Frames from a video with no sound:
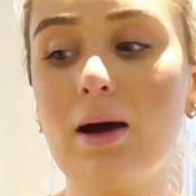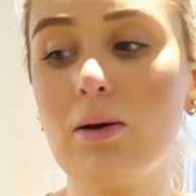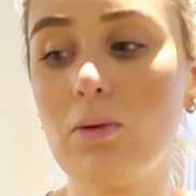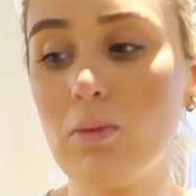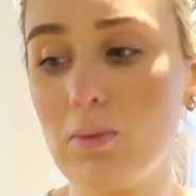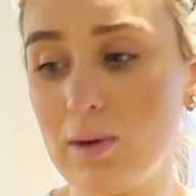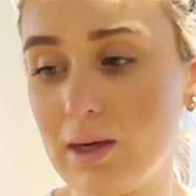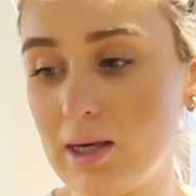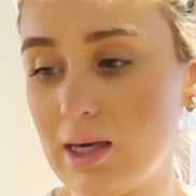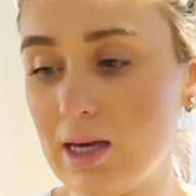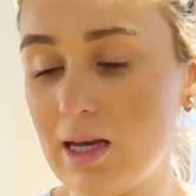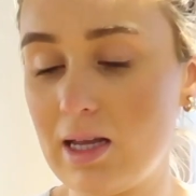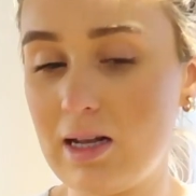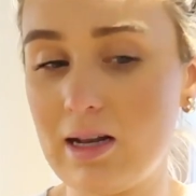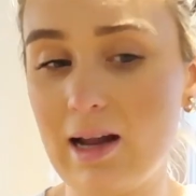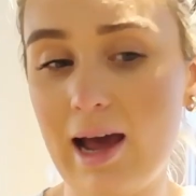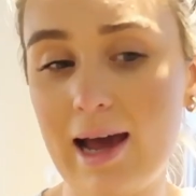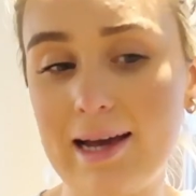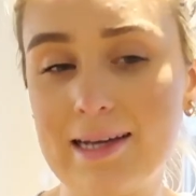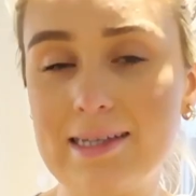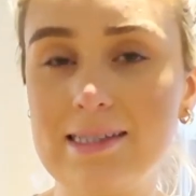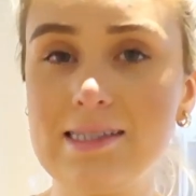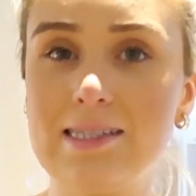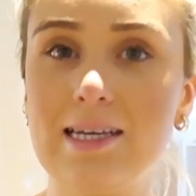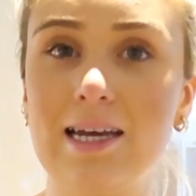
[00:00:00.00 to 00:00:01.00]
out, we can
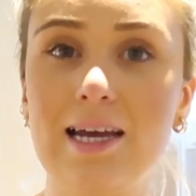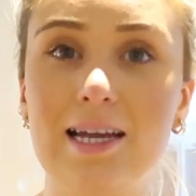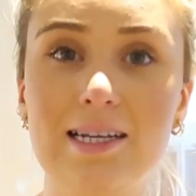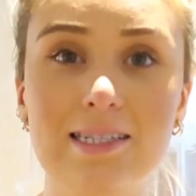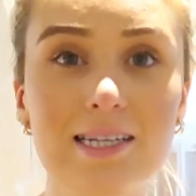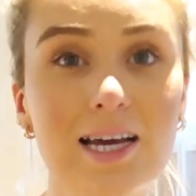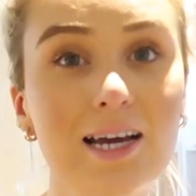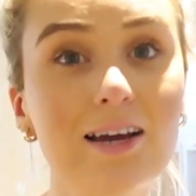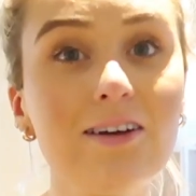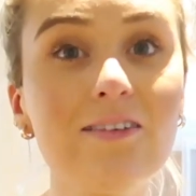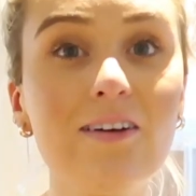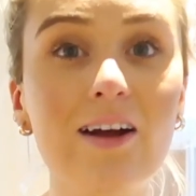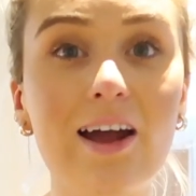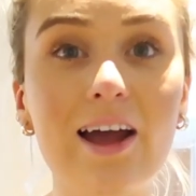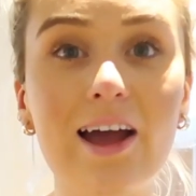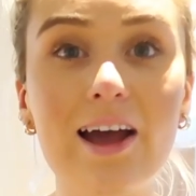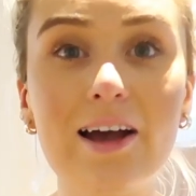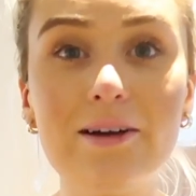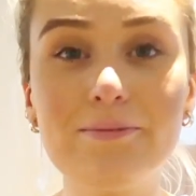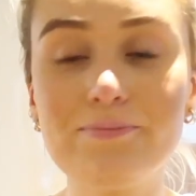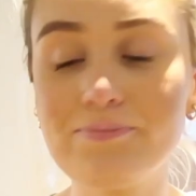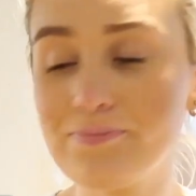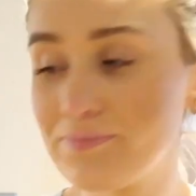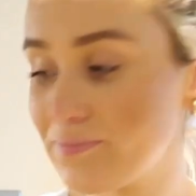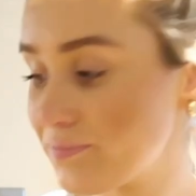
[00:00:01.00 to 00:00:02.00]
ice it and decorate
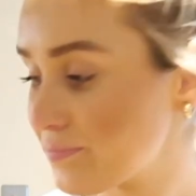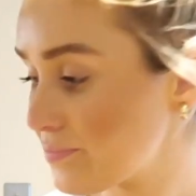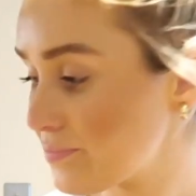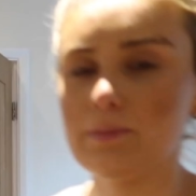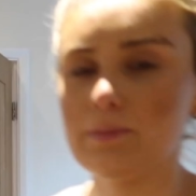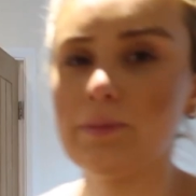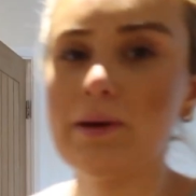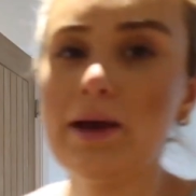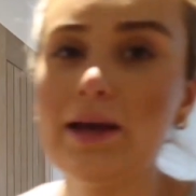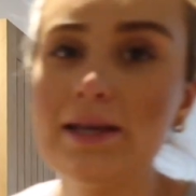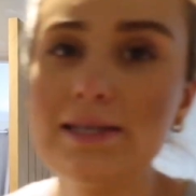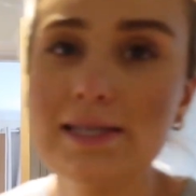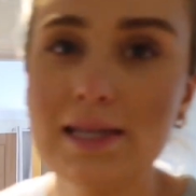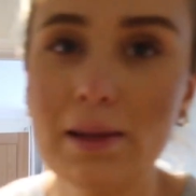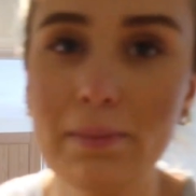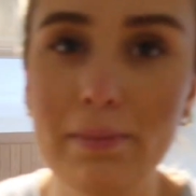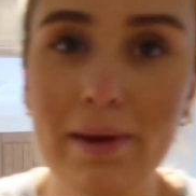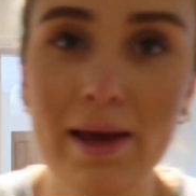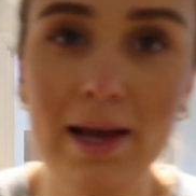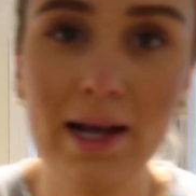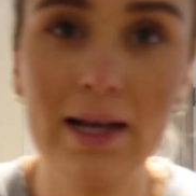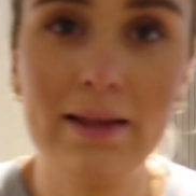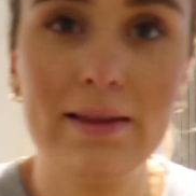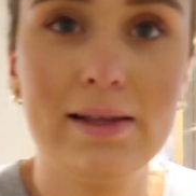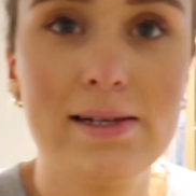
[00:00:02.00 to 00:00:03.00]
it. The person I'm
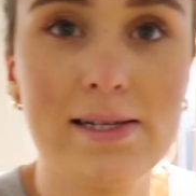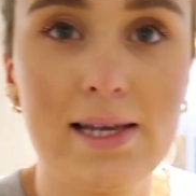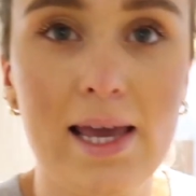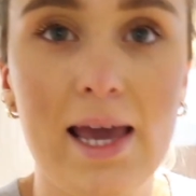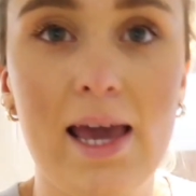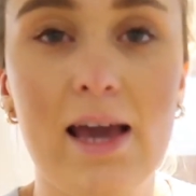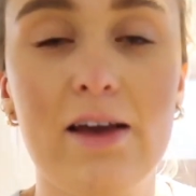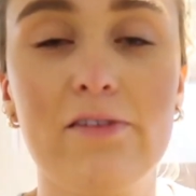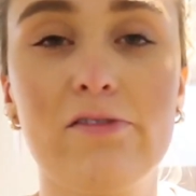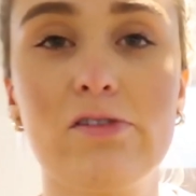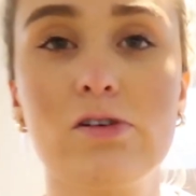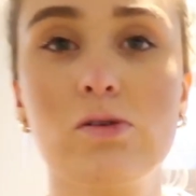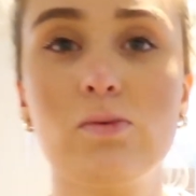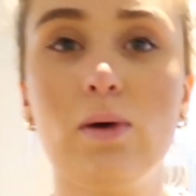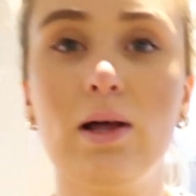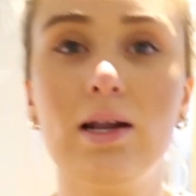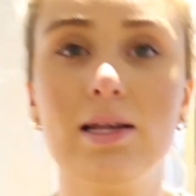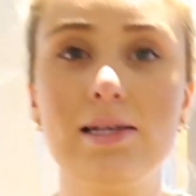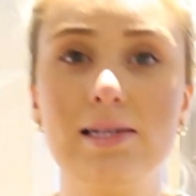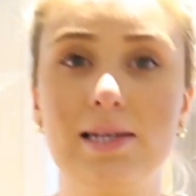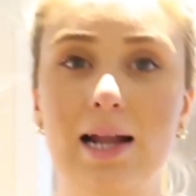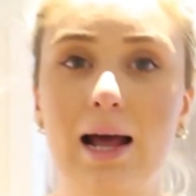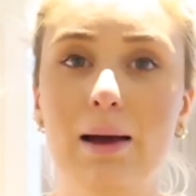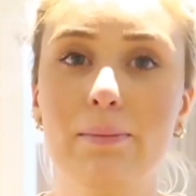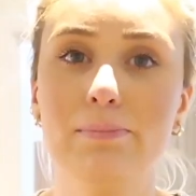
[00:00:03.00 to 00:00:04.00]
making this cake for as well
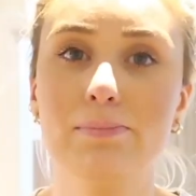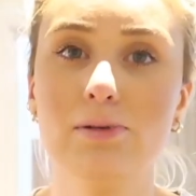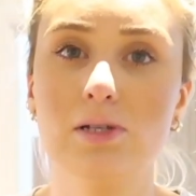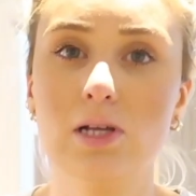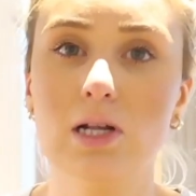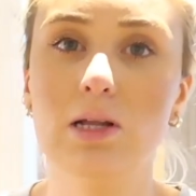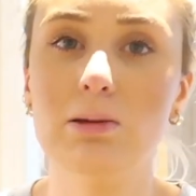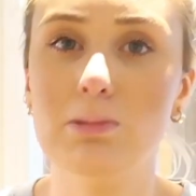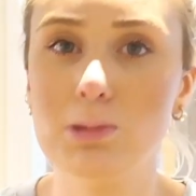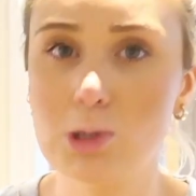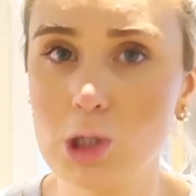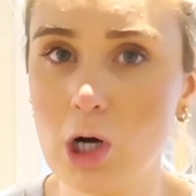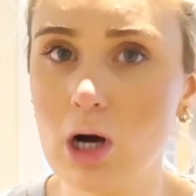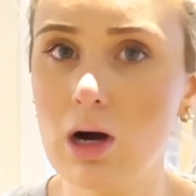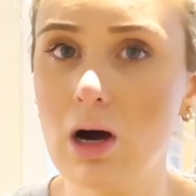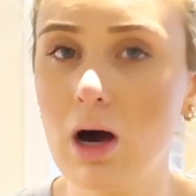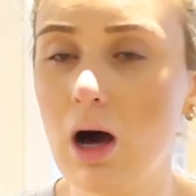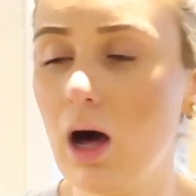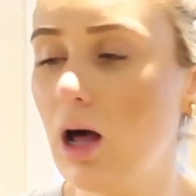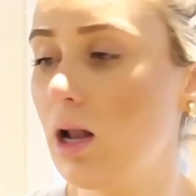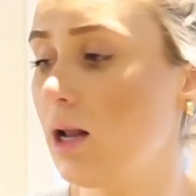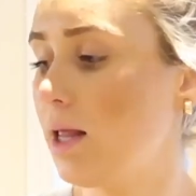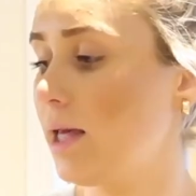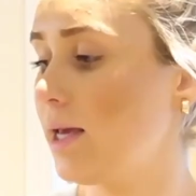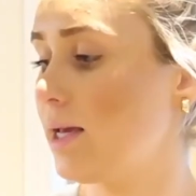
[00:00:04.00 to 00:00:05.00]
is an absolute
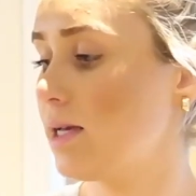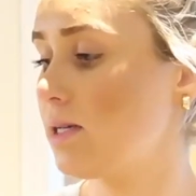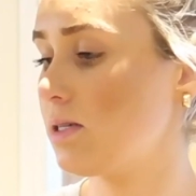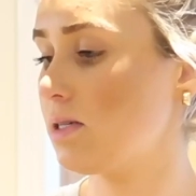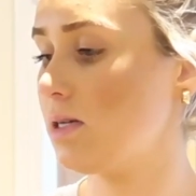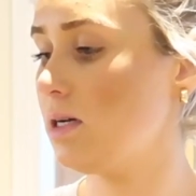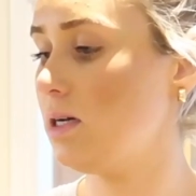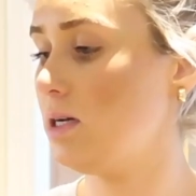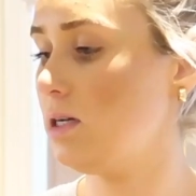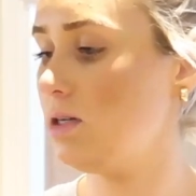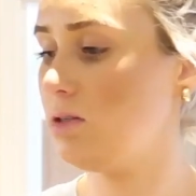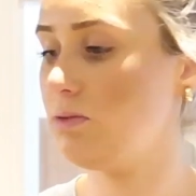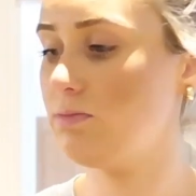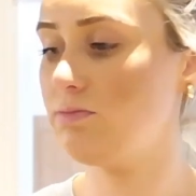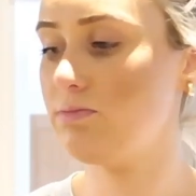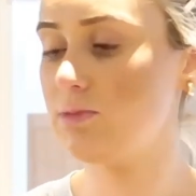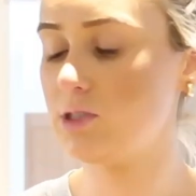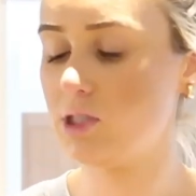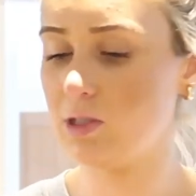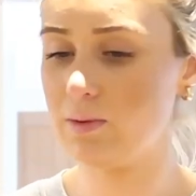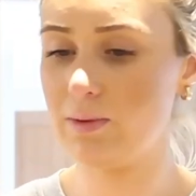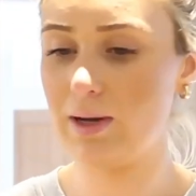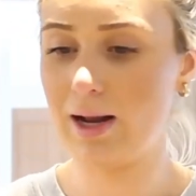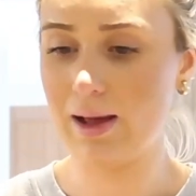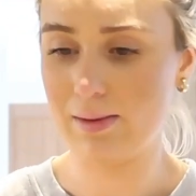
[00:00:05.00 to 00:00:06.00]
chocoholic, so
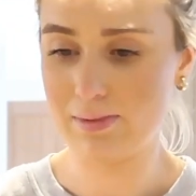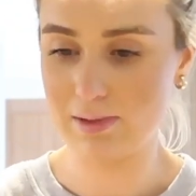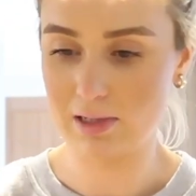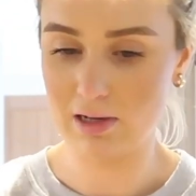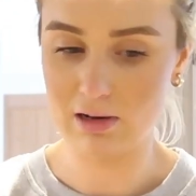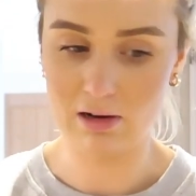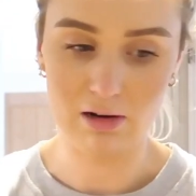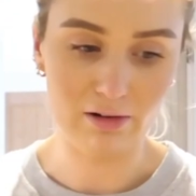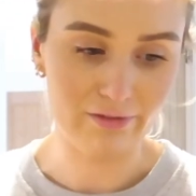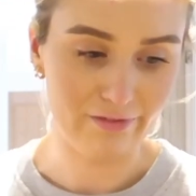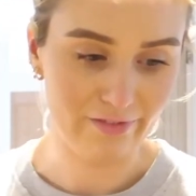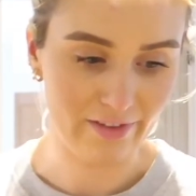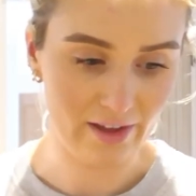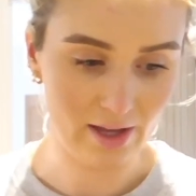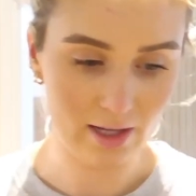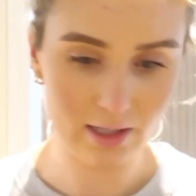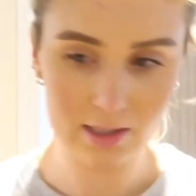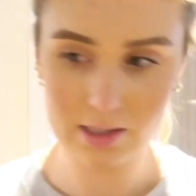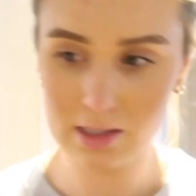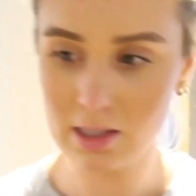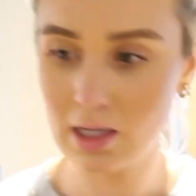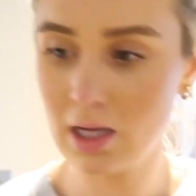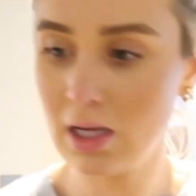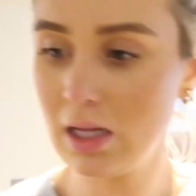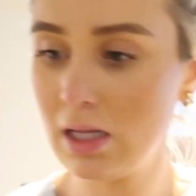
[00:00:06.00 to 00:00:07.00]
she will absolutely love
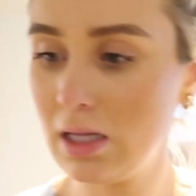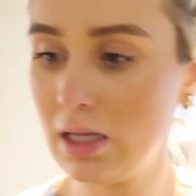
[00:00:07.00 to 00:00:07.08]
this.